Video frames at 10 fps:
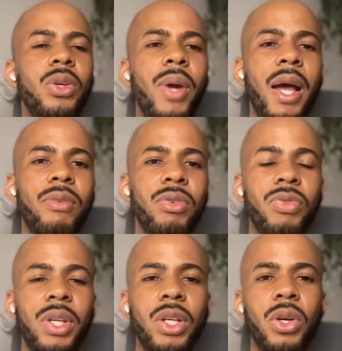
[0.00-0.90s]
you have a
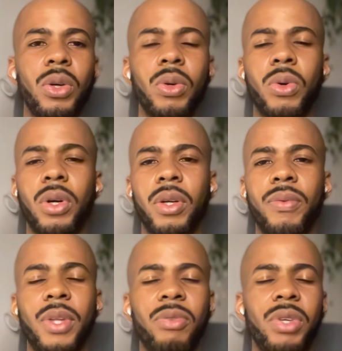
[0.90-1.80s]
video,
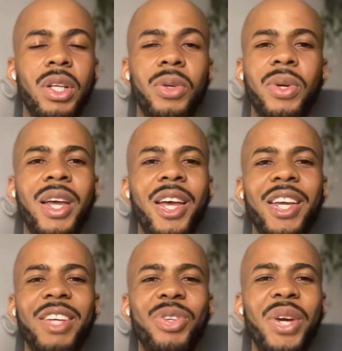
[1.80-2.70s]

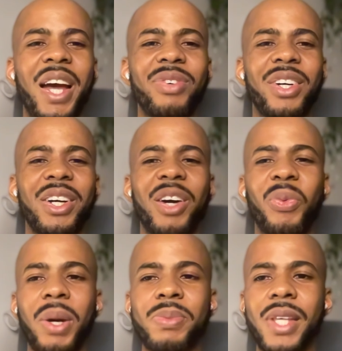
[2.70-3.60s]
if you have a
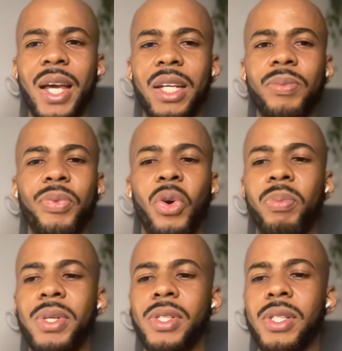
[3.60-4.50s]
website or
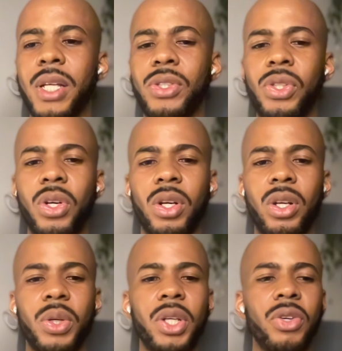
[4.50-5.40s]
business that you're
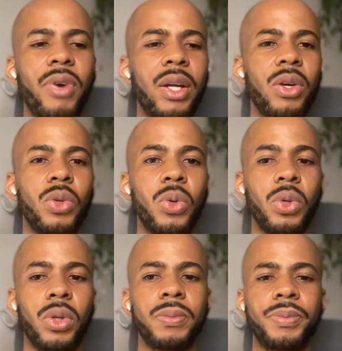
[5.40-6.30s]
looking to rank on
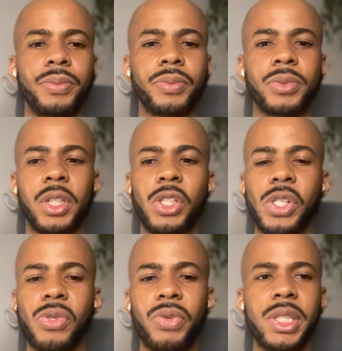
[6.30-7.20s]
Google,
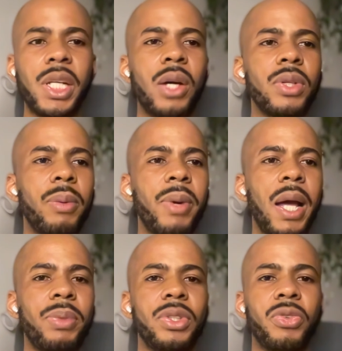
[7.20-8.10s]
just reach out. I'm
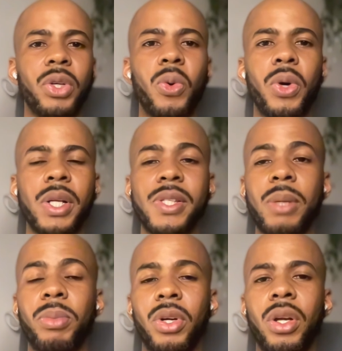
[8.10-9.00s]
happy to record a
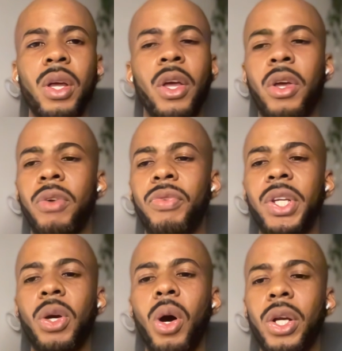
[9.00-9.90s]
similar
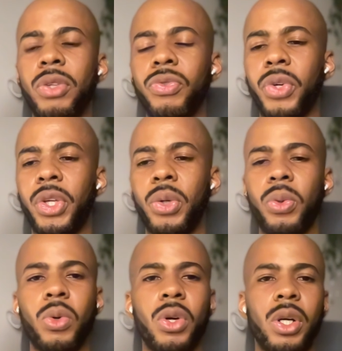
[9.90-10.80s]
video audit for
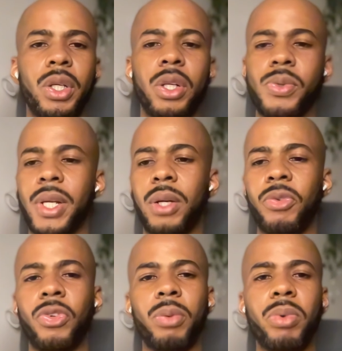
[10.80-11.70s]
you, or send
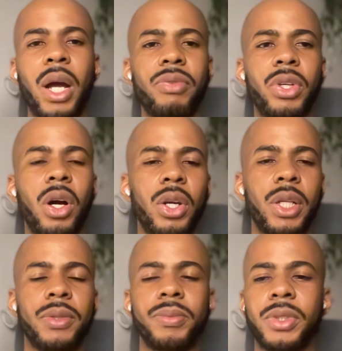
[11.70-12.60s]
over a private
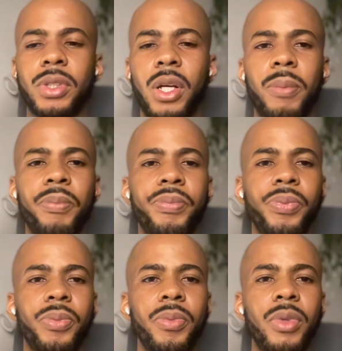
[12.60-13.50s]
audit. It
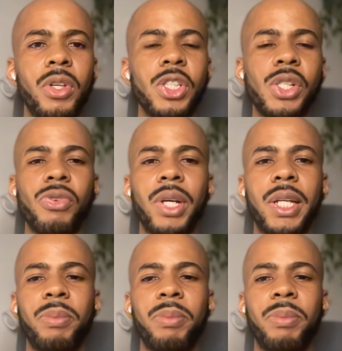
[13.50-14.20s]
just really